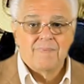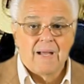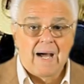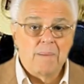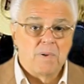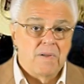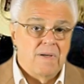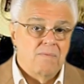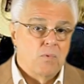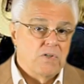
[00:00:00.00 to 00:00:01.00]
I
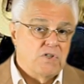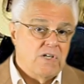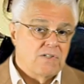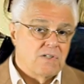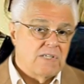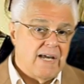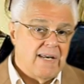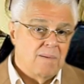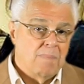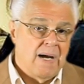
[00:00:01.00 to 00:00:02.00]
believe what Jesus had
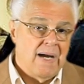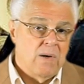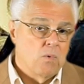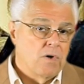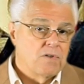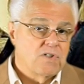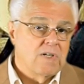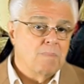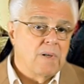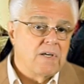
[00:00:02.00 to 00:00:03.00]
in mind were
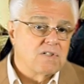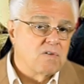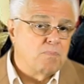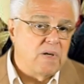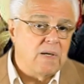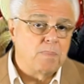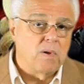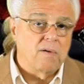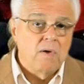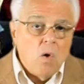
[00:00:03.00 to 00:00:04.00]
assemblies of people
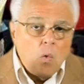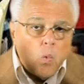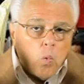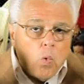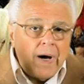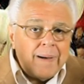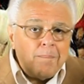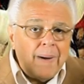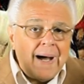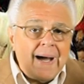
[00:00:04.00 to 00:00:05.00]
of one
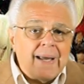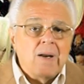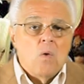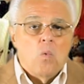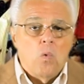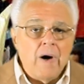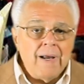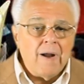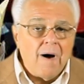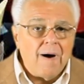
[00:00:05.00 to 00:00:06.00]
mind, one
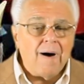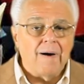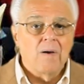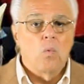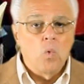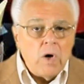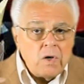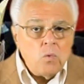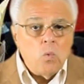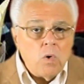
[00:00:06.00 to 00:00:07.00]
heart,
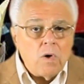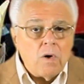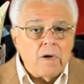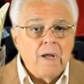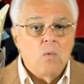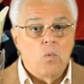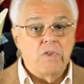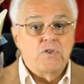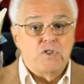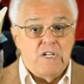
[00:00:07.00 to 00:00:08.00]
one word,
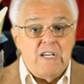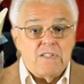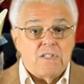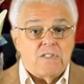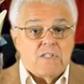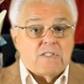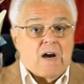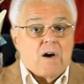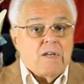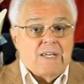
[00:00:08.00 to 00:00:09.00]
with Jesus as
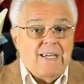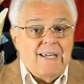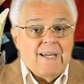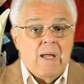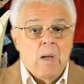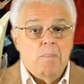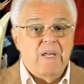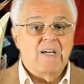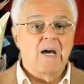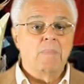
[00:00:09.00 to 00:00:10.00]
our King
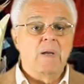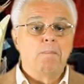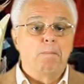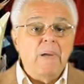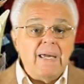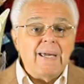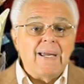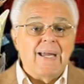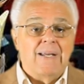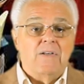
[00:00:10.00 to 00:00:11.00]
becoming
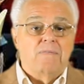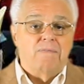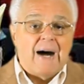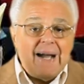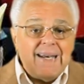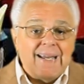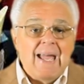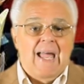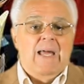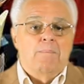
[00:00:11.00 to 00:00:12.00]
big and dividing
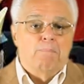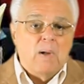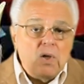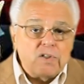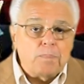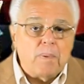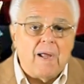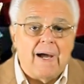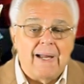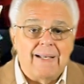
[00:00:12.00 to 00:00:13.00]
and
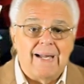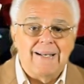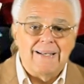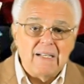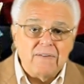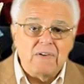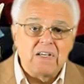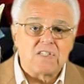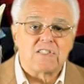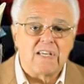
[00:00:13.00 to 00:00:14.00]
multiplying like living
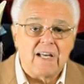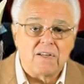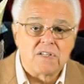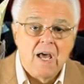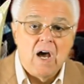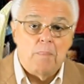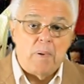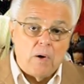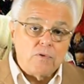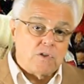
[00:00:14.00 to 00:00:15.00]
cells
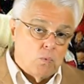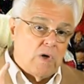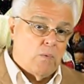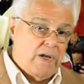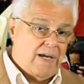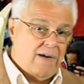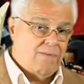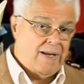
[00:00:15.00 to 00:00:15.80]
opposed to what we have